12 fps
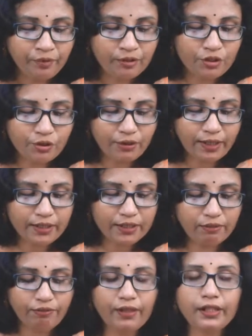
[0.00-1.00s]
So next,
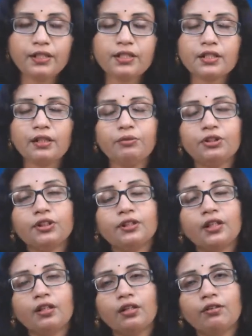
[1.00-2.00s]
the Finance Commission.
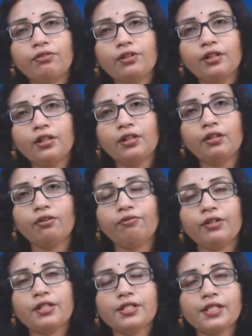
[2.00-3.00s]
The governor of
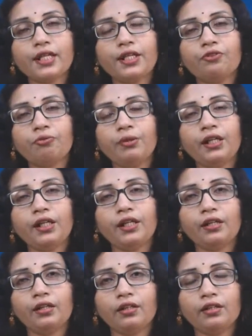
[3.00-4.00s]
a state may
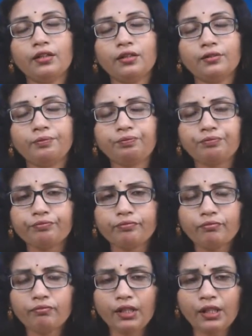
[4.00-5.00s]

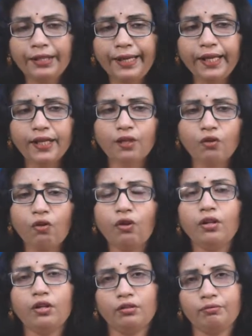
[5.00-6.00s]
take a
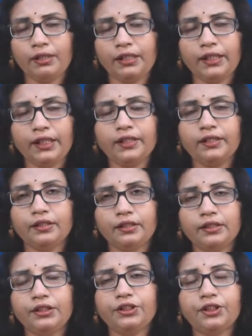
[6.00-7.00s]
call or may take a
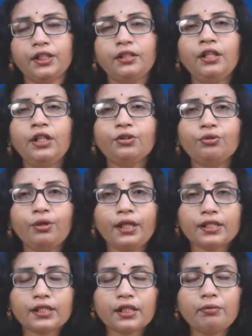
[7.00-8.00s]
decision to
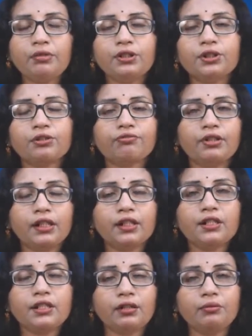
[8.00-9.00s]
establish a
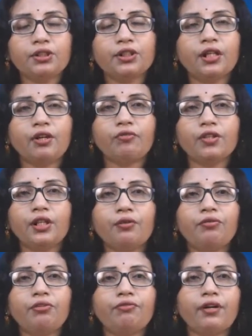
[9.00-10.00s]
finance commission after
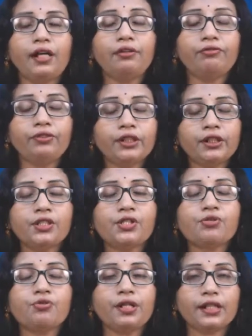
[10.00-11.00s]
every 5 years
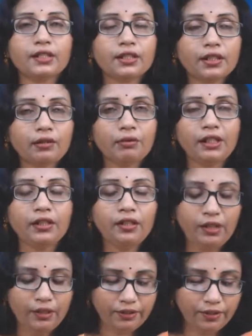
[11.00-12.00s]
to examine
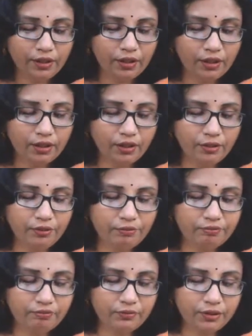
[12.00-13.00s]

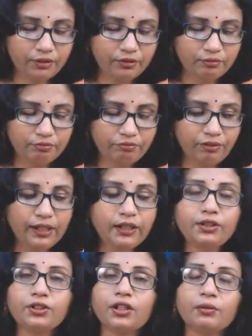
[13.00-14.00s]
the
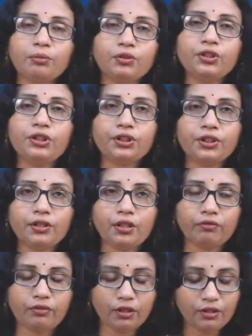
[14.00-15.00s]
financial position
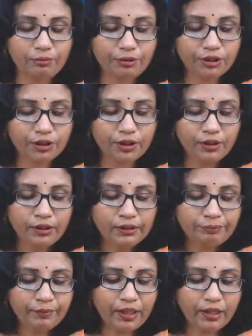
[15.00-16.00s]
of the commission,
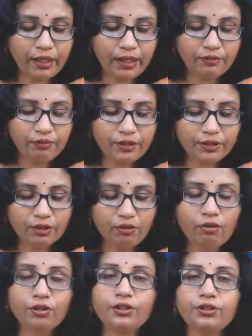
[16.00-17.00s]
and likewise the
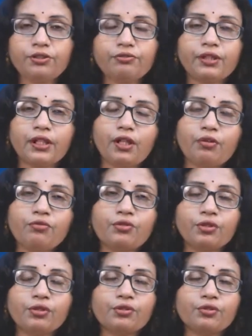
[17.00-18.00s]
audit of accounts
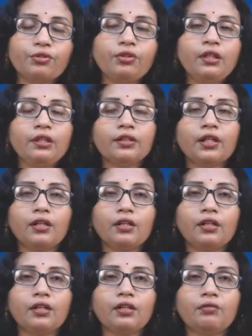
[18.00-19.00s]
also.
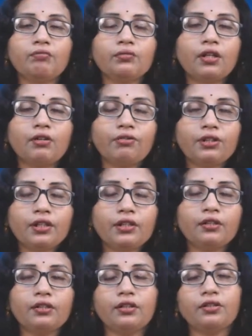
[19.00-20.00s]
The
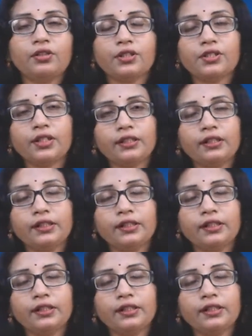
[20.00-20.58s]
governor, the state